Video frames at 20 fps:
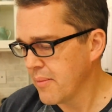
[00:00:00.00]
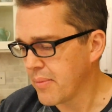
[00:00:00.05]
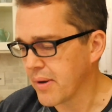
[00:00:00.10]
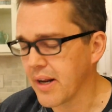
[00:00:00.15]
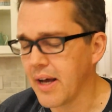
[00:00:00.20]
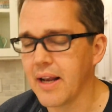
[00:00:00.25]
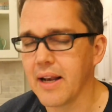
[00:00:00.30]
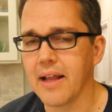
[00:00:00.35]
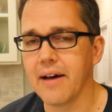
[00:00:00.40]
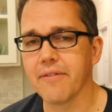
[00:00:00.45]

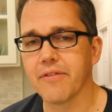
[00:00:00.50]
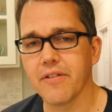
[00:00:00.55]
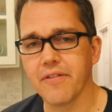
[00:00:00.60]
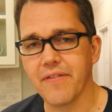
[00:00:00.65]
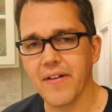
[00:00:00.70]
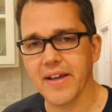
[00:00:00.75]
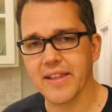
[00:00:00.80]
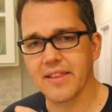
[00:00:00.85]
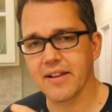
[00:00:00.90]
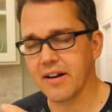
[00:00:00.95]
but I love the
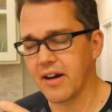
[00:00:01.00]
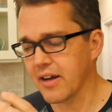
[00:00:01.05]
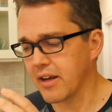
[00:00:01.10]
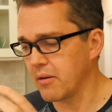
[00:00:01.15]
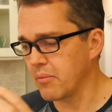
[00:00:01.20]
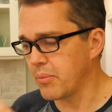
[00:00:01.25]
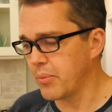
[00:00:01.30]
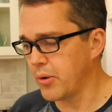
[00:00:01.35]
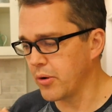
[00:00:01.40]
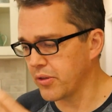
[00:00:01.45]
fact that I
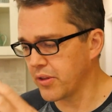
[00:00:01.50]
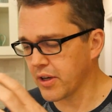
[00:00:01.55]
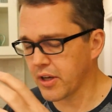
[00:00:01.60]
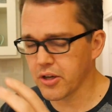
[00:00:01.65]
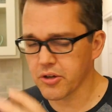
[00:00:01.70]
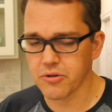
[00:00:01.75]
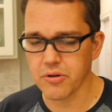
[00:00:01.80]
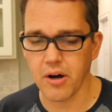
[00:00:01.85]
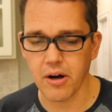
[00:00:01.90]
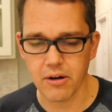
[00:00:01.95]
can put the
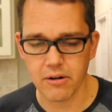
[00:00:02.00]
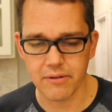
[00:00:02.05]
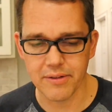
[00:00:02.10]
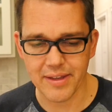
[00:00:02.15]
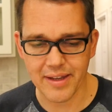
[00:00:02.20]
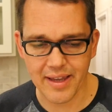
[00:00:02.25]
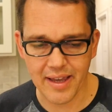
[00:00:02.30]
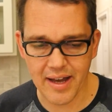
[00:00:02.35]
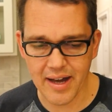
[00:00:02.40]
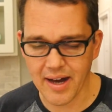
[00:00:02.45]
controller
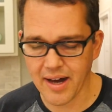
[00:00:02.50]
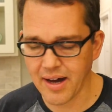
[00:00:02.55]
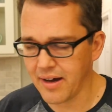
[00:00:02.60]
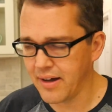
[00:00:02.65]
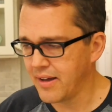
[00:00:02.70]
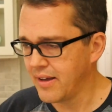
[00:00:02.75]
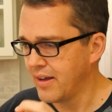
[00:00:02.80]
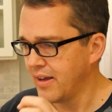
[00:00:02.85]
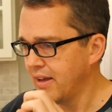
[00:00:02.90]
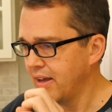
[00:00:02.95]
in the car